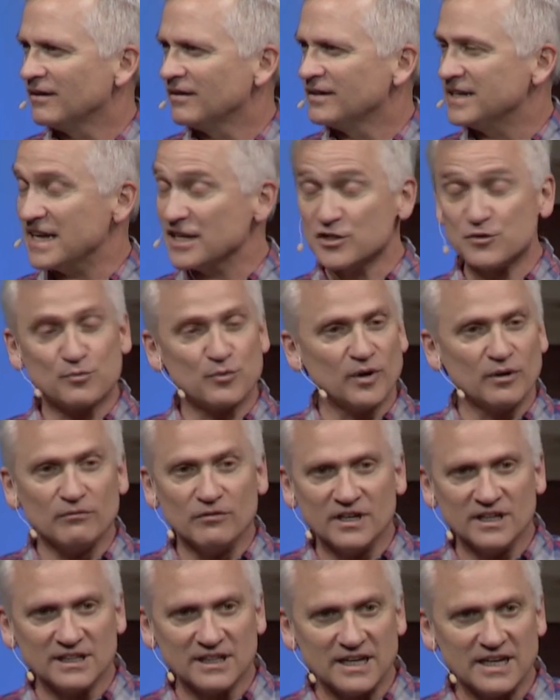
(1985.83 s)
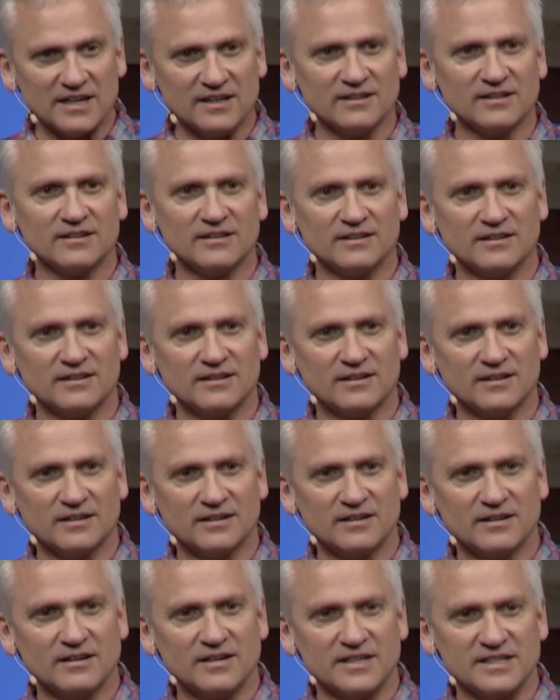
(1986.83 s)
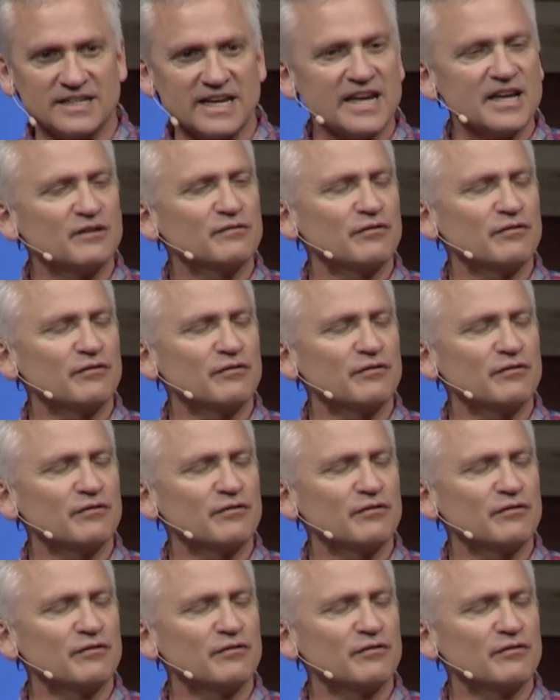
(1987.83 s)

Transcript: desperate, really, to take